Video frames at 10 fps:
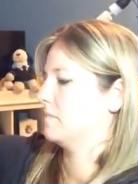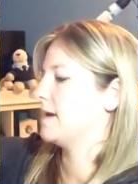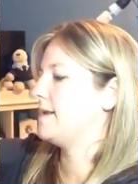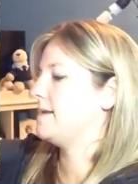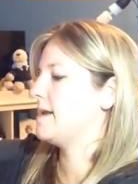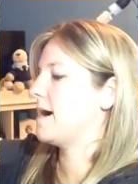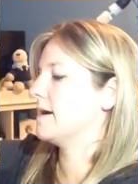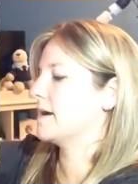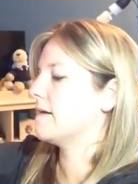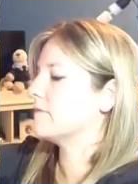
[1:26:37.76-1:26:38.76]
I did
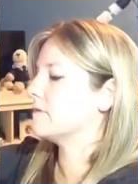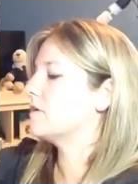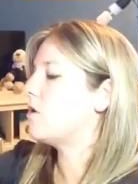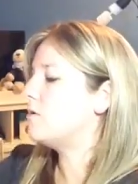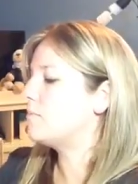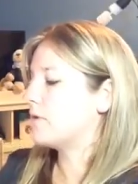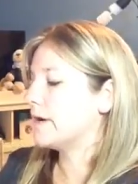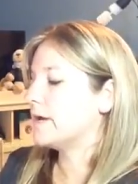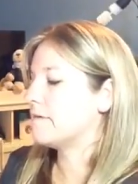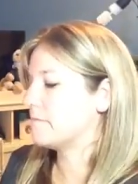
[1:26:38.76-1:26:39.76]
not cover. The whole
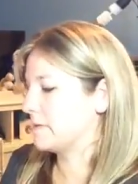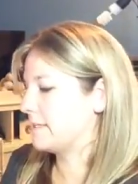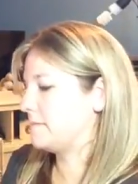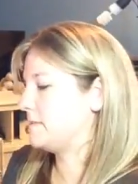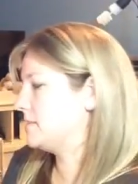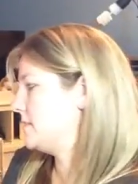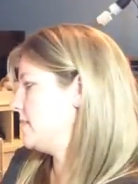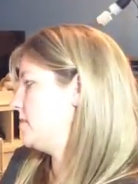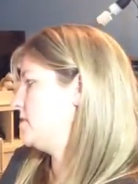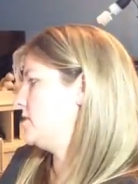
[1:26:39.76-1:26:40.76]
point of a placement
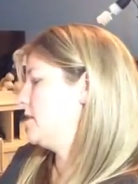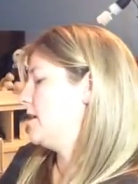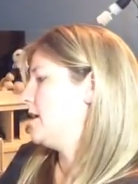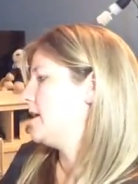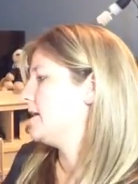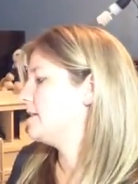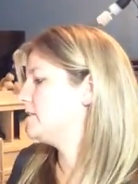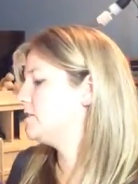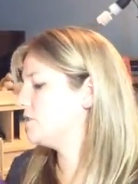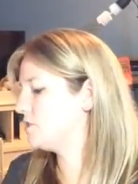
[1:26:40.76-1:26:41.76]
stitch is
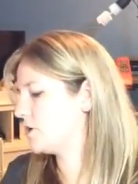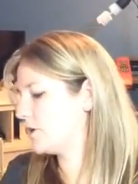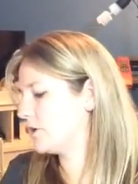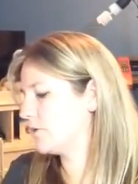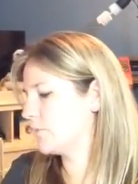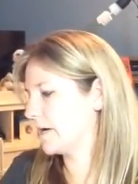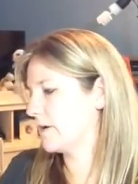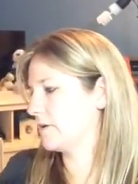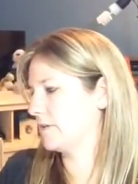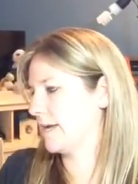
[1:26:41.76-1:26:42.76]
to show you
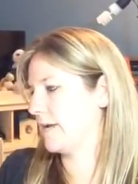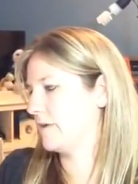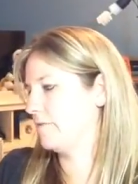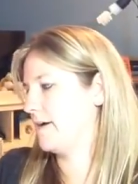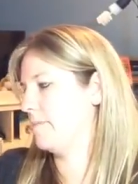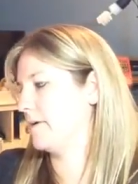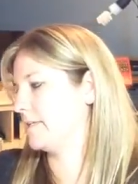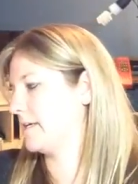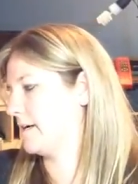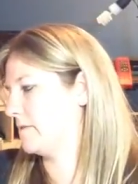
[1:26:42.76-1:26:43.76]
where to lay your fabric
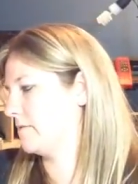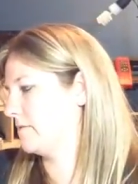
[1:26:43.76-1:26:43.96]
down.